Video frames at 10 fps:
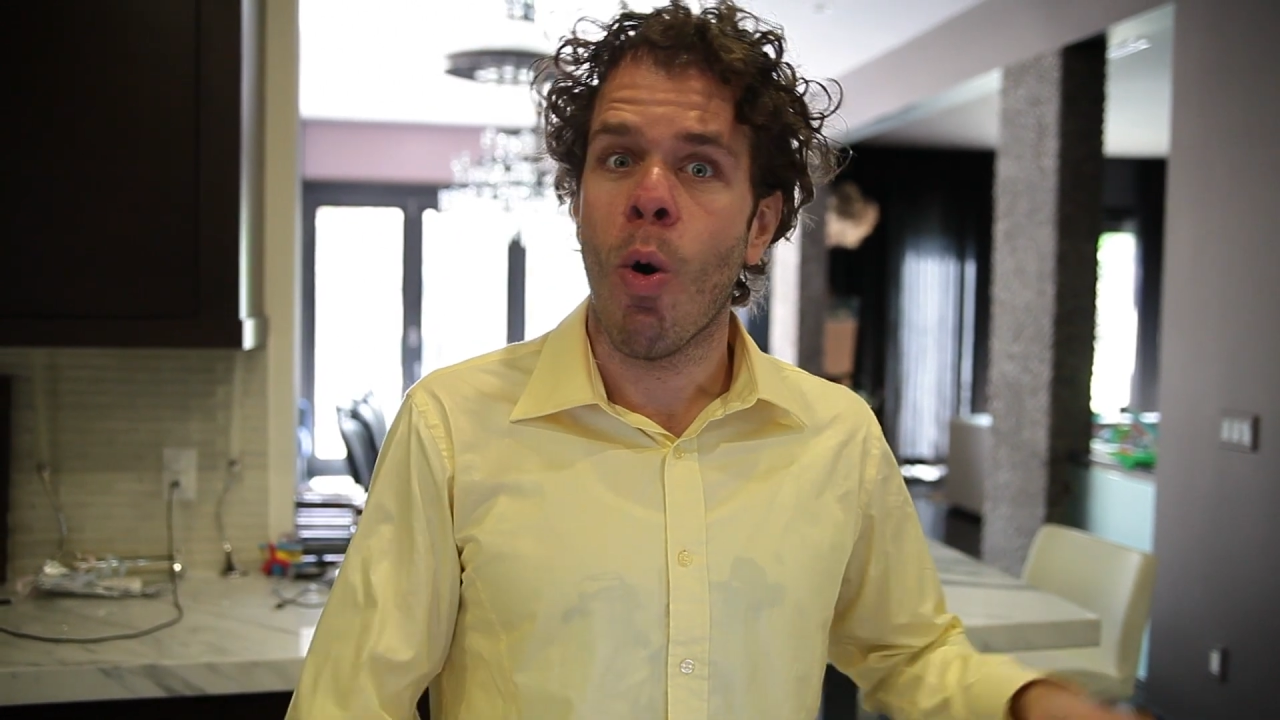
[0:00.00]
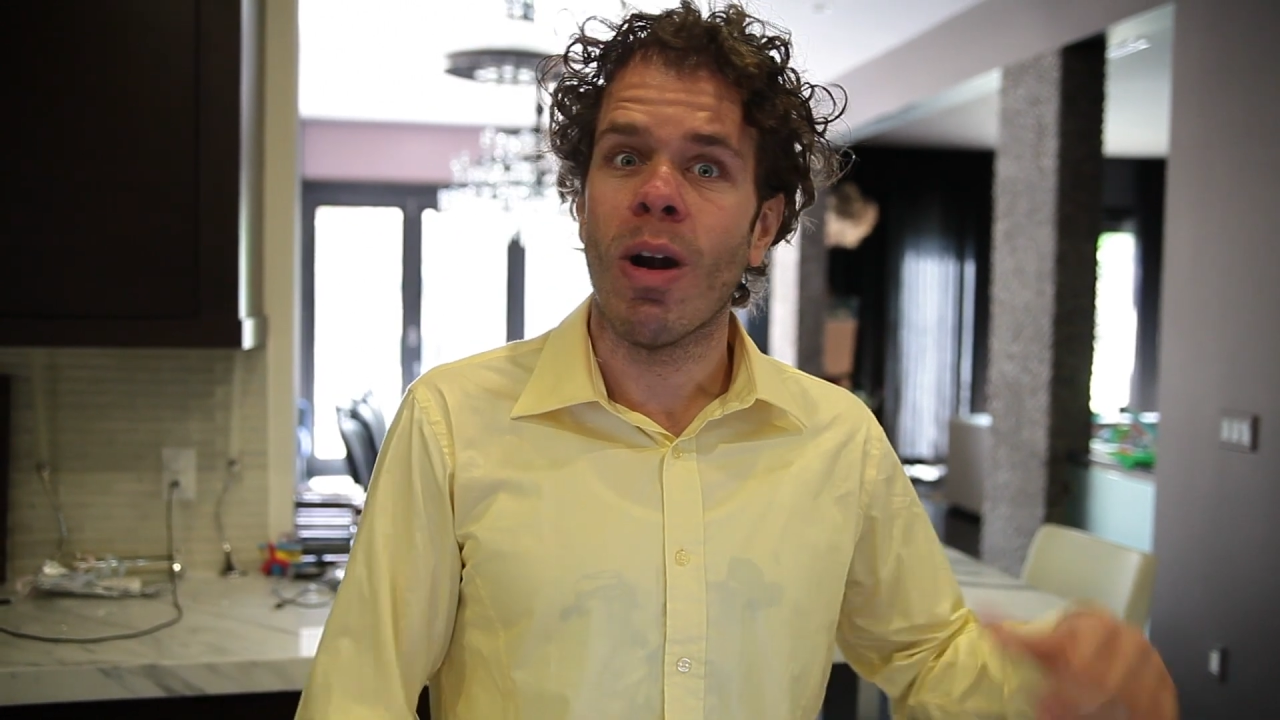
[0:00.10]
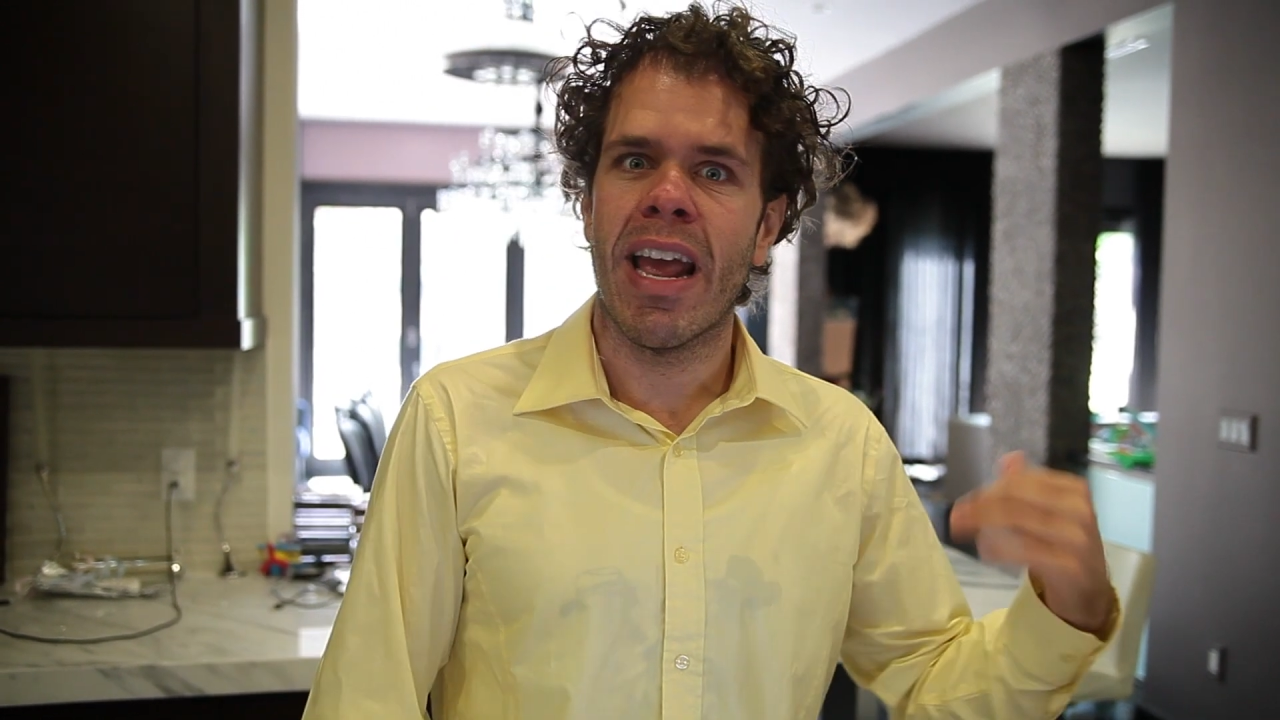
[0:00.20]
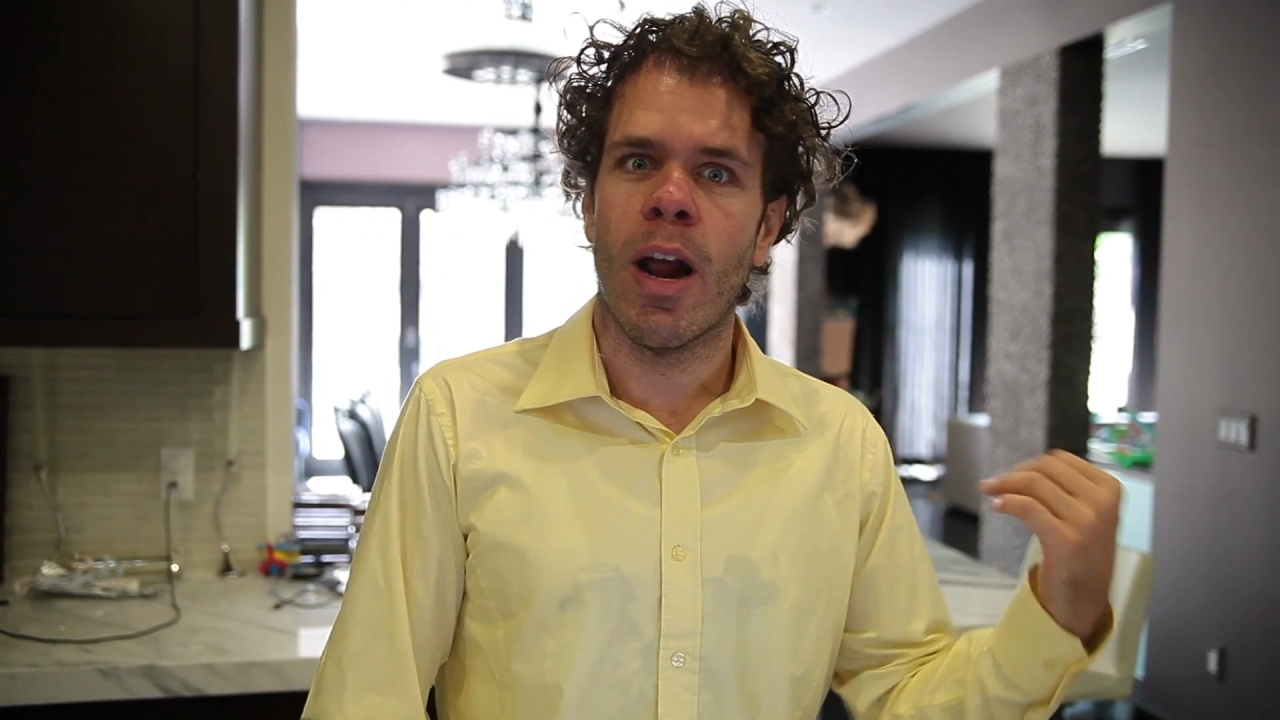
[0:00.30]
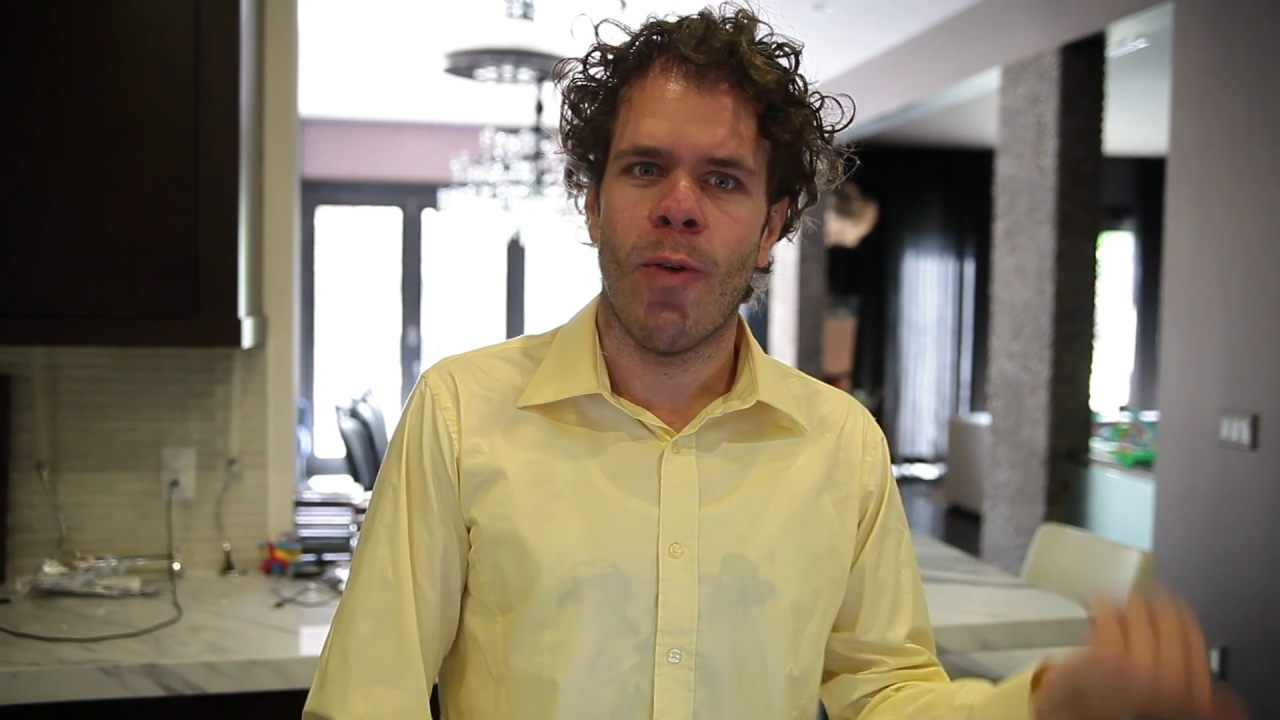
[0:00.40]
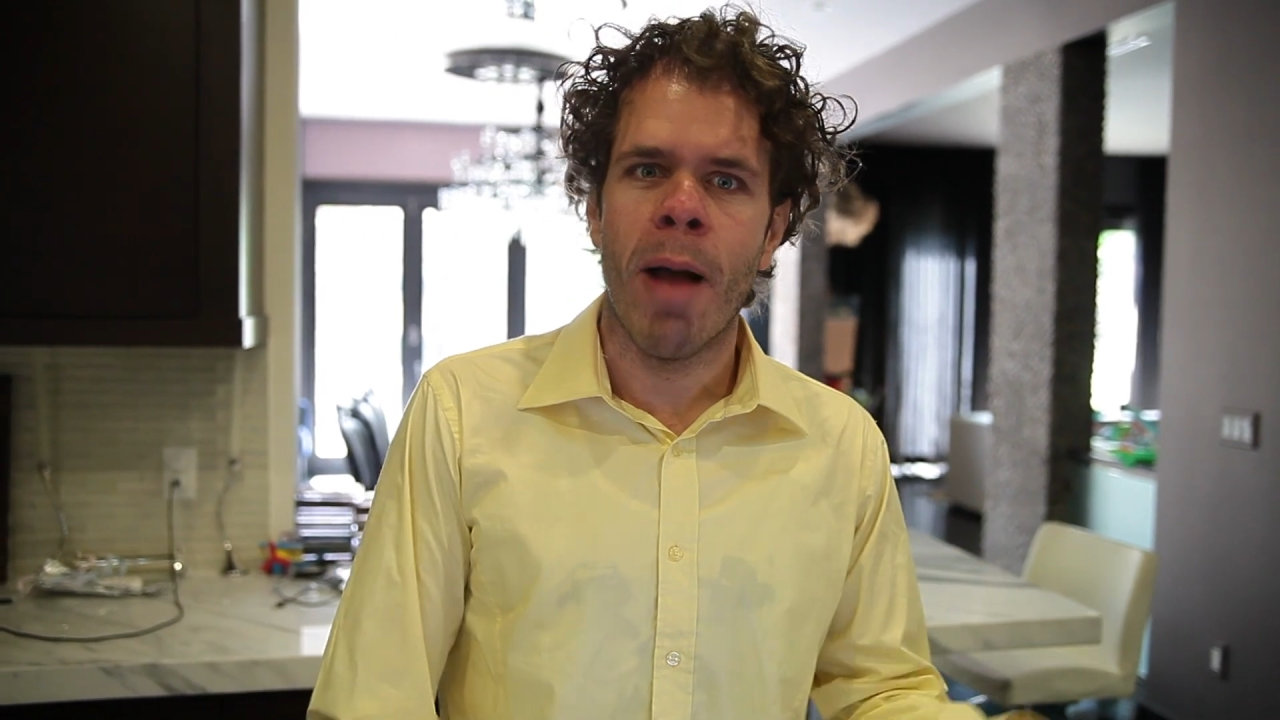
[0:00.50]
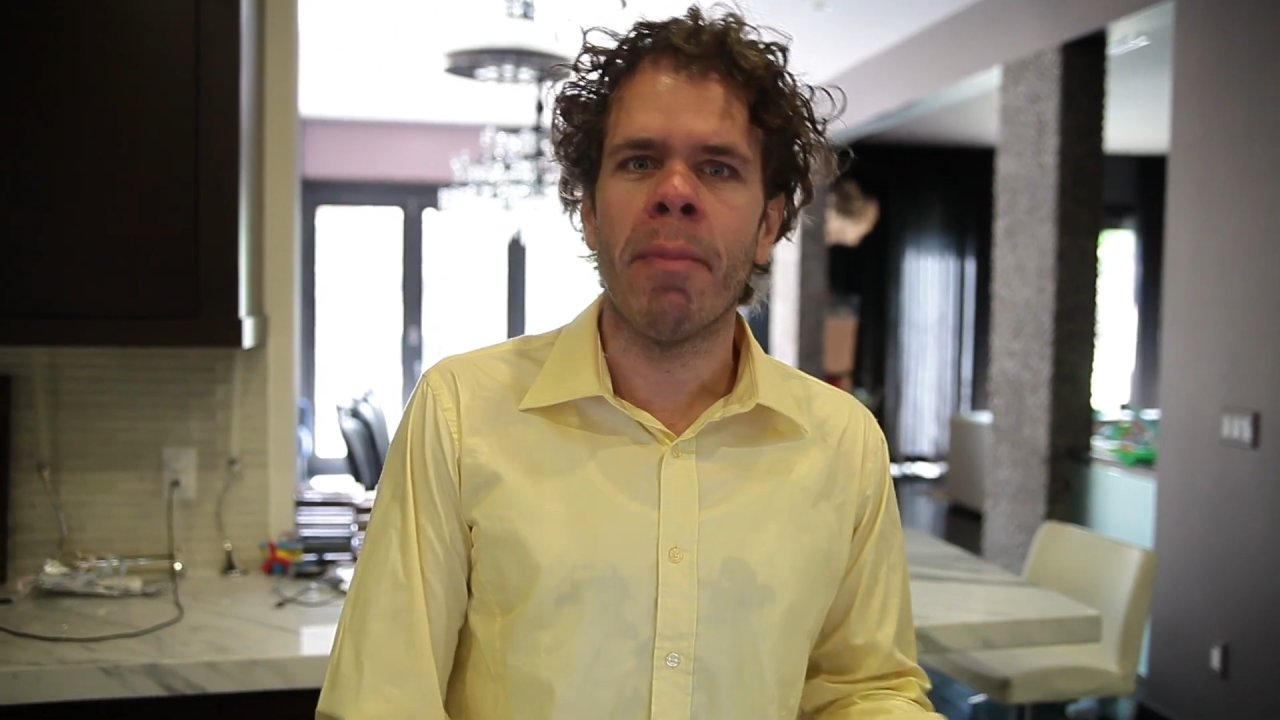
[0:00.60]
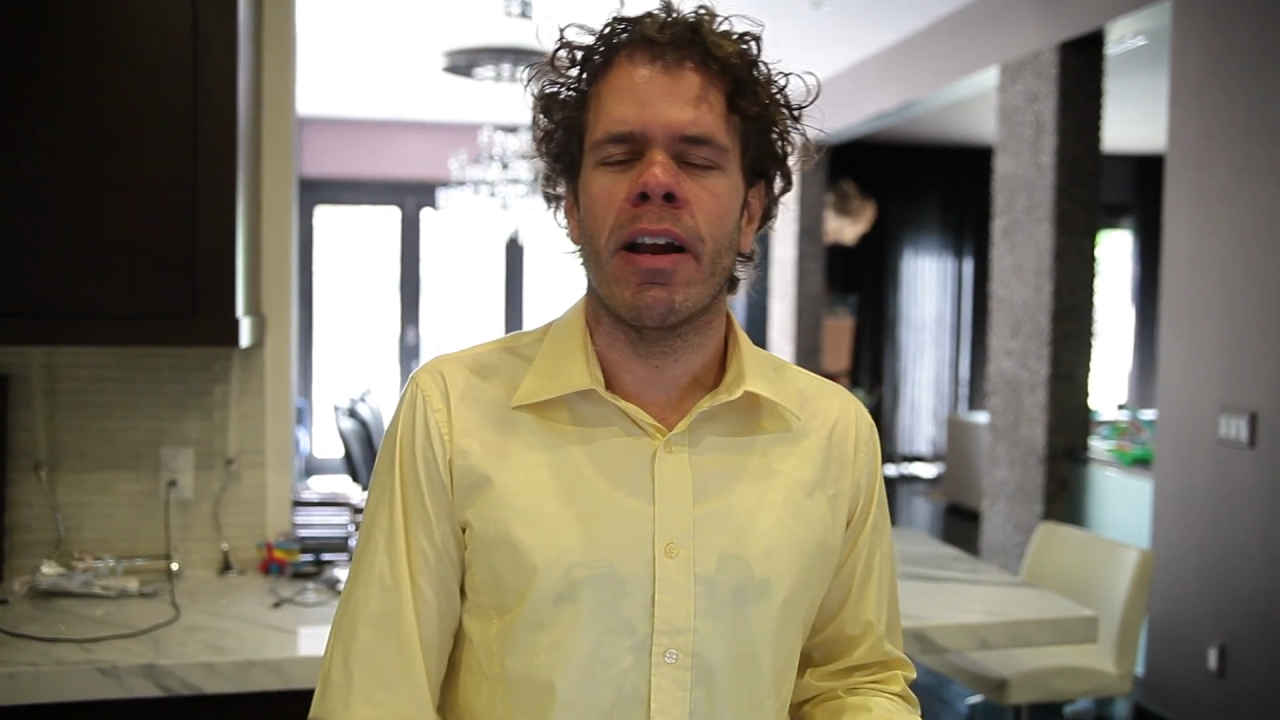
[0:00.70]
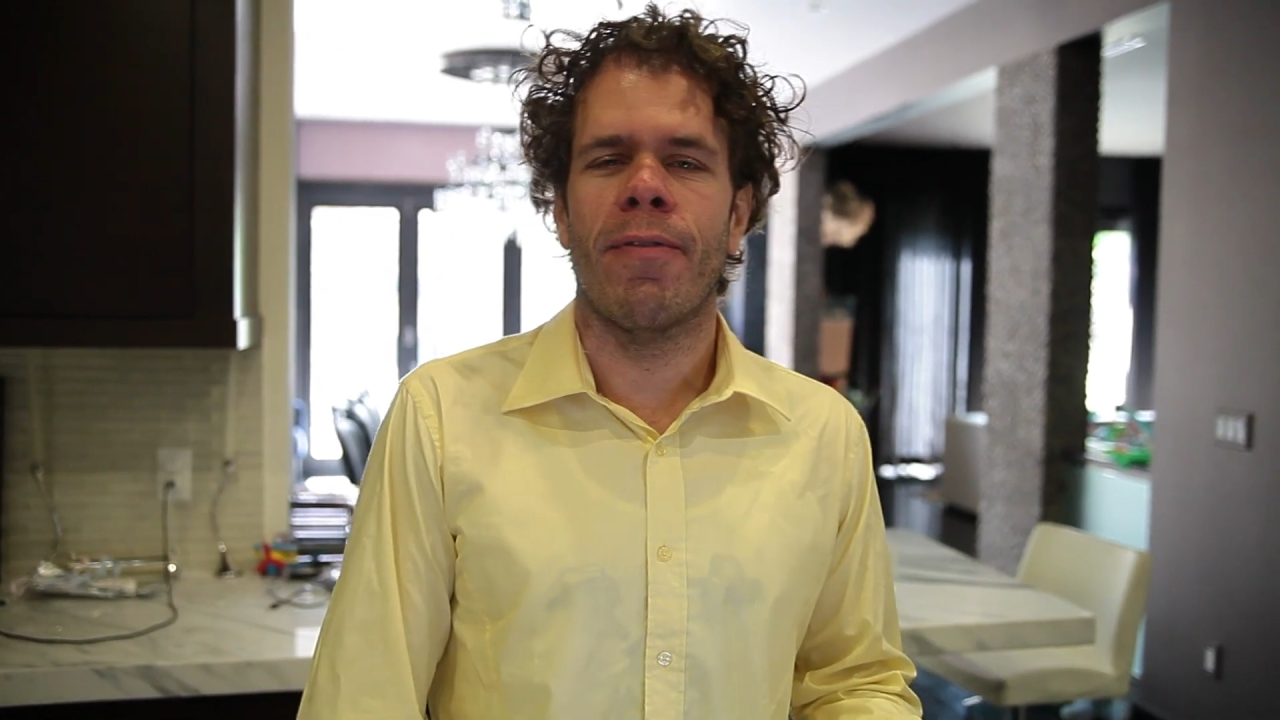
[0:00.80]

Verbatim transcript: or Leah Remini